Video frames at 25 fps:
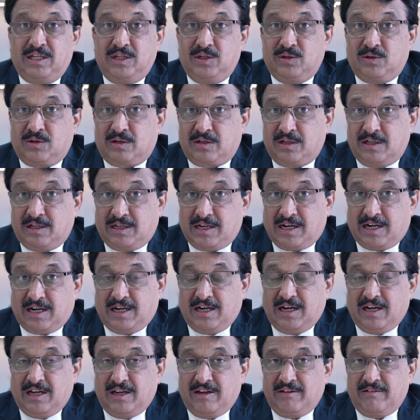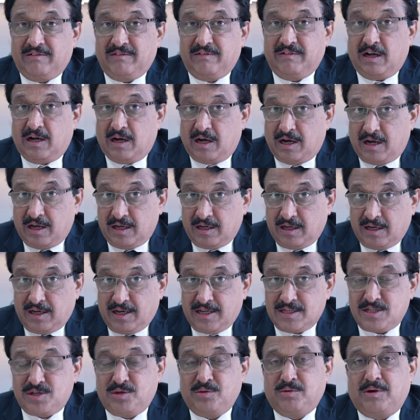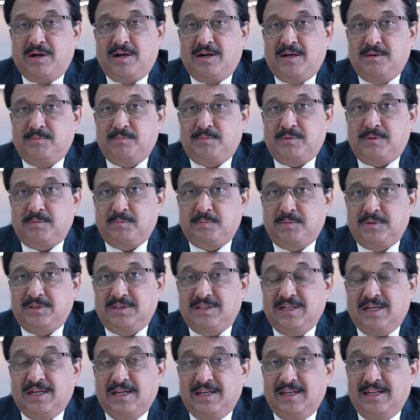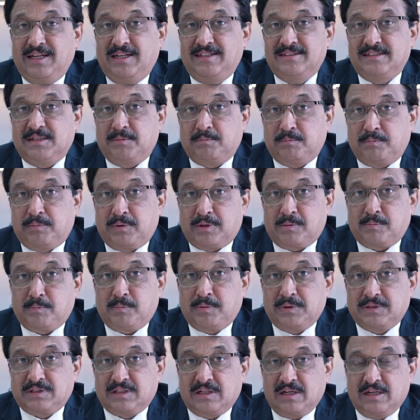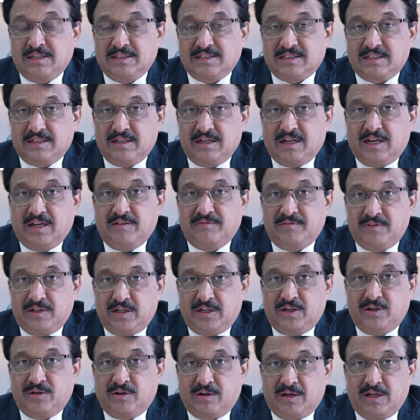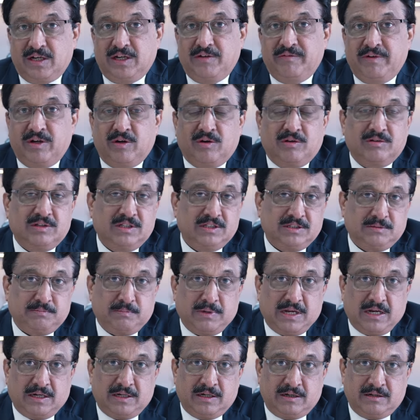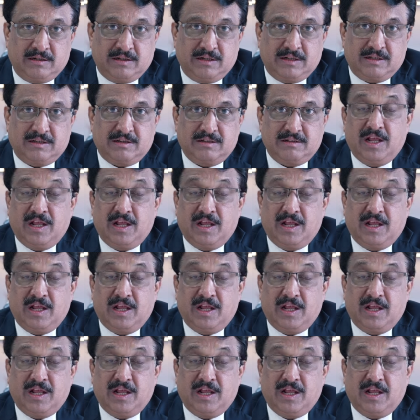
Your retired life, unless you add a purpose, is a purposeless life that you are living on this planet Earth.